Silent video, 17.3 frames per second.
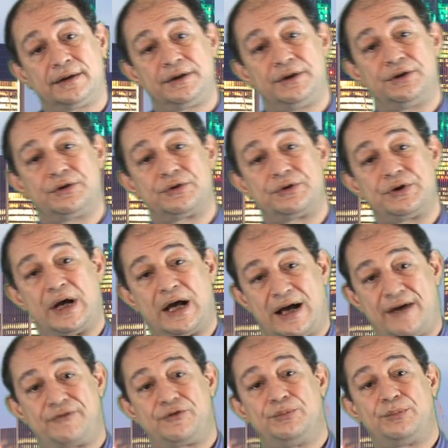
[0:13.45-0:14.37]
You
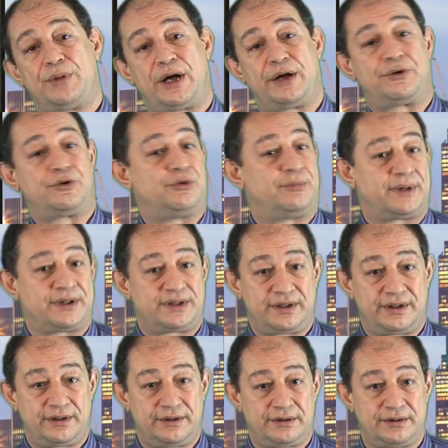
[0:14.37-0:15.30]
have to buy raw
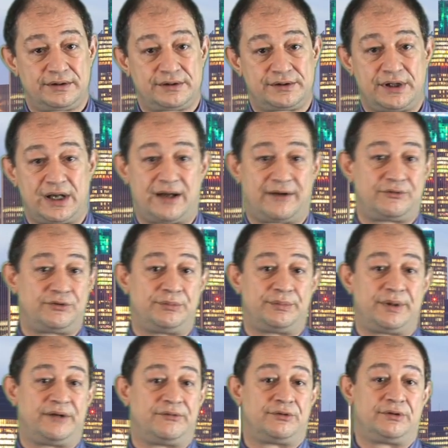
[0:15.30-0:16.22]
materials, you have to
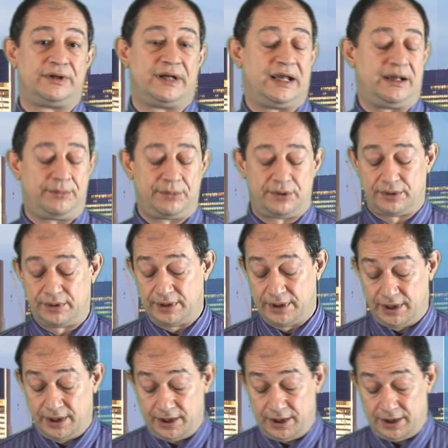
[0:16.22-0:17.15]
pay for labor,
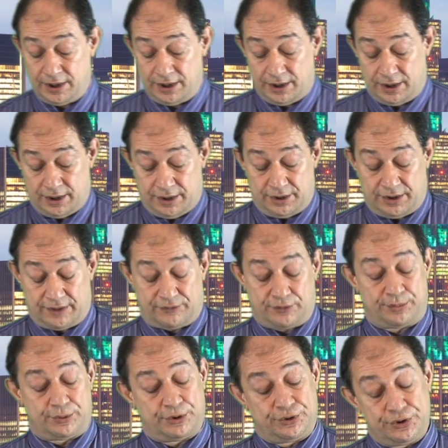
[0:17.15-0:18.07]
you have
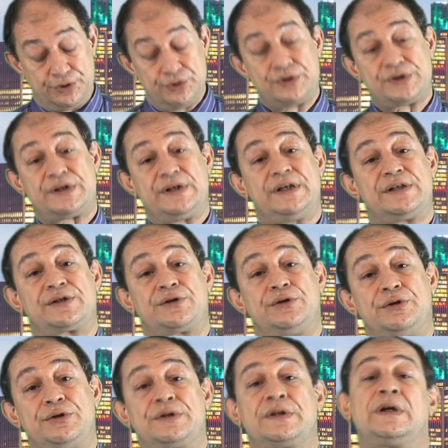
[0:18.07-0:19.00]
to produce these
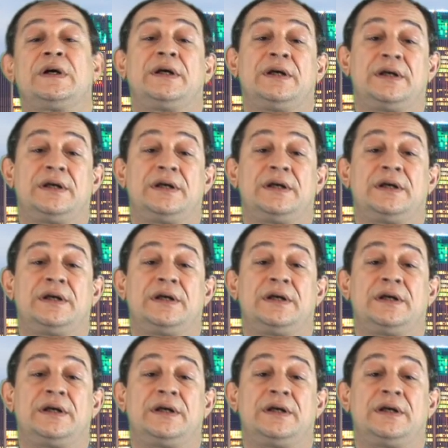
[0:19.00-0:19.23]
goods,